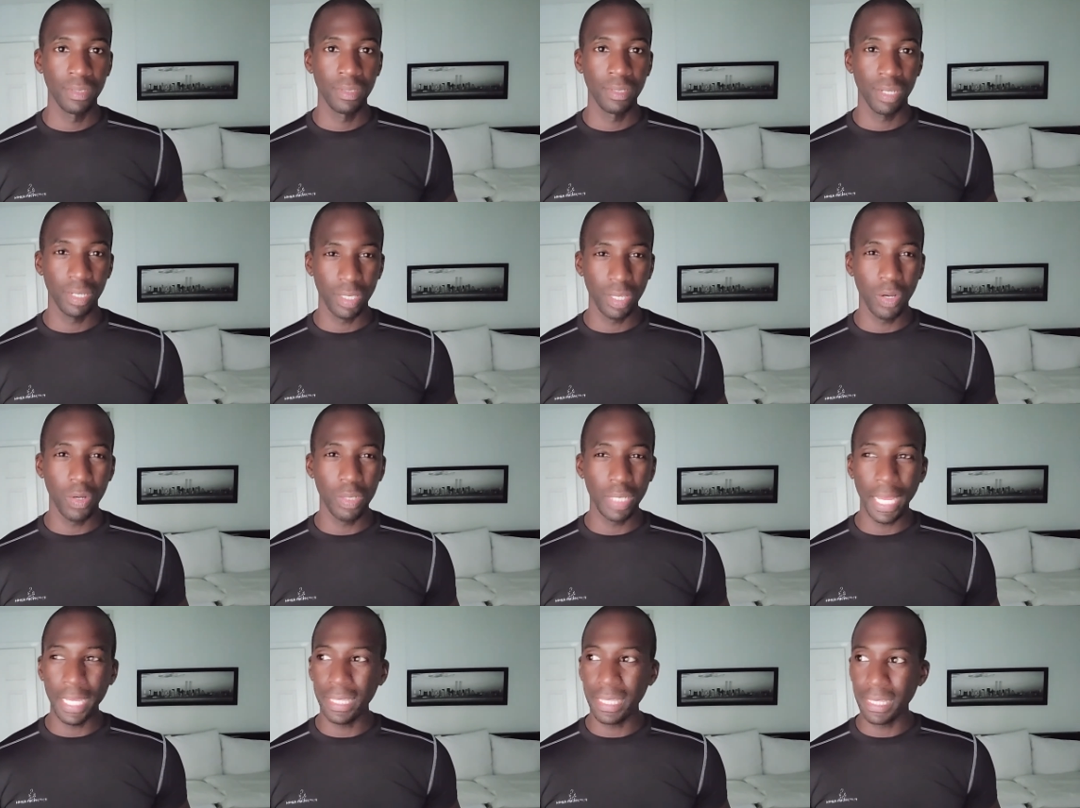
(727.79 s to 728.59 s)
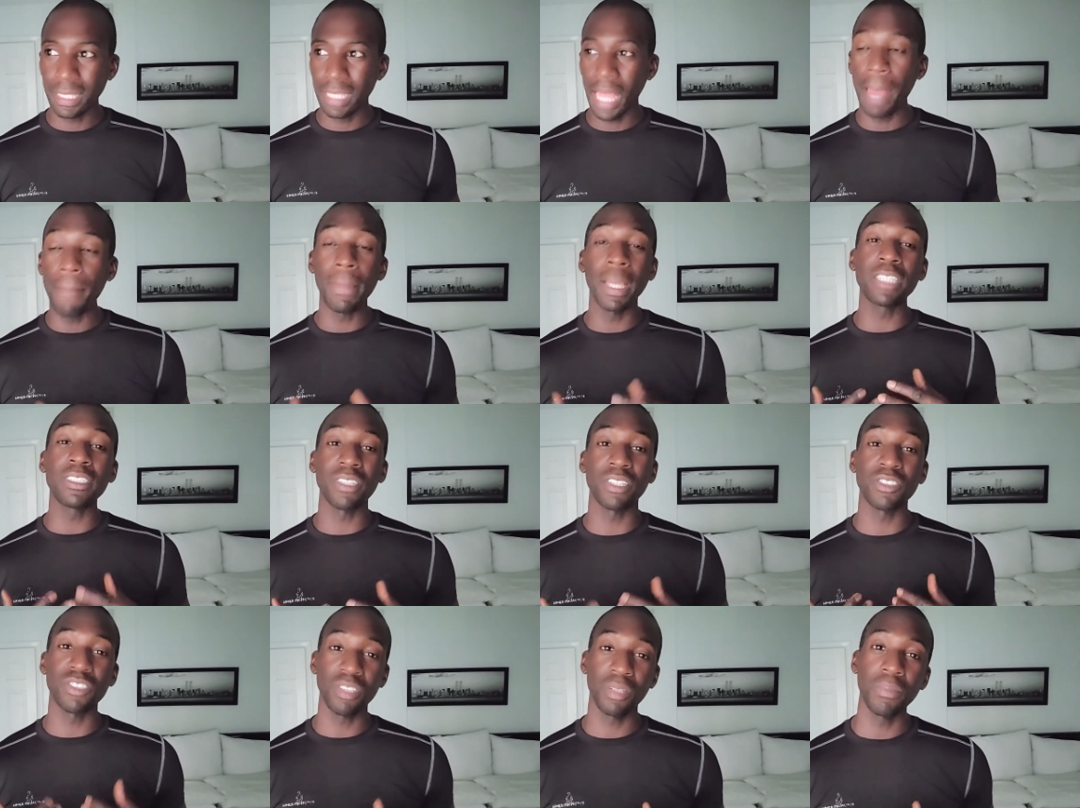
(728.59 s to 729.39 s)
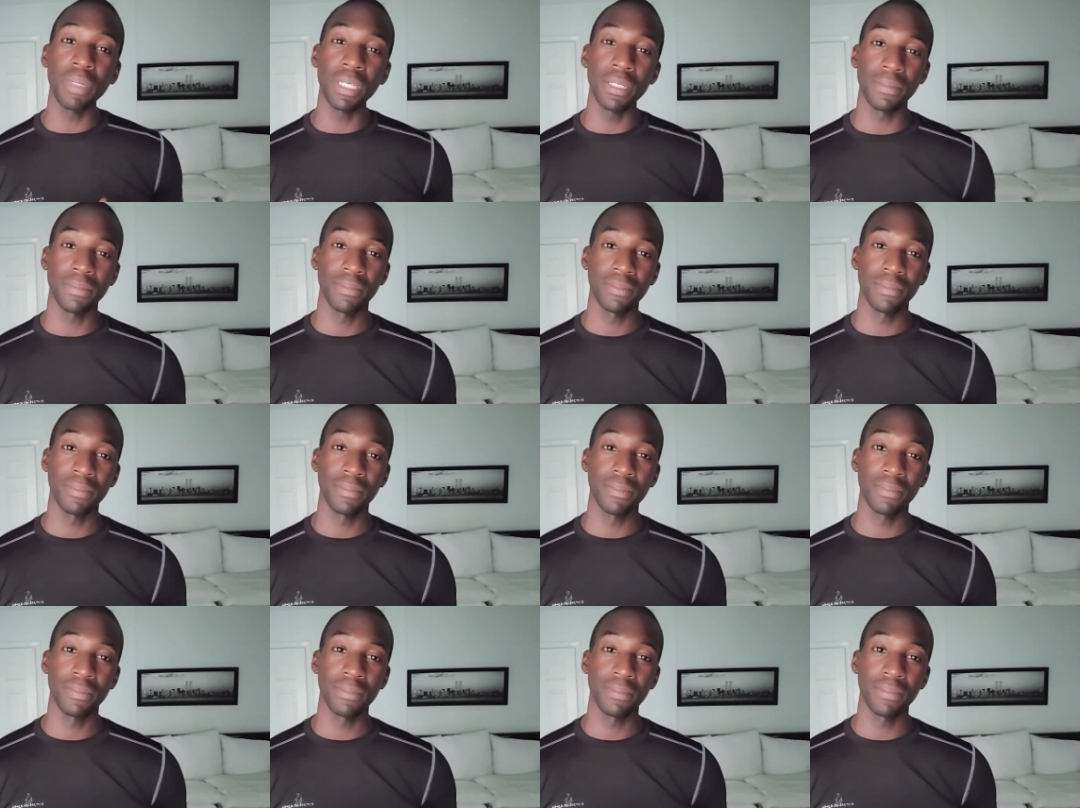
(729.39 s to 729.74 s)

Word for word: You know, like that makes sense to me.